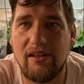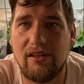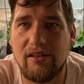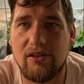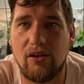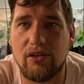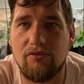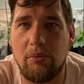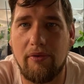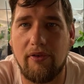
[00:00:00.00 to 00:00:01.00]
Scotland's a
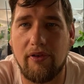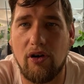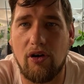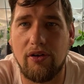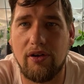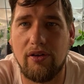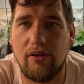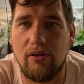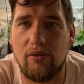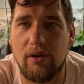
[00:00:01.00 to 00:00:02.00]
rip-off of a garden.
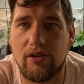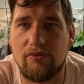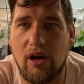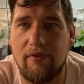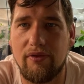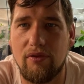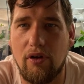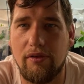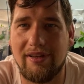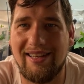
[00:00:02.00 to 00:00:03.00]
The owners drive Ferrari.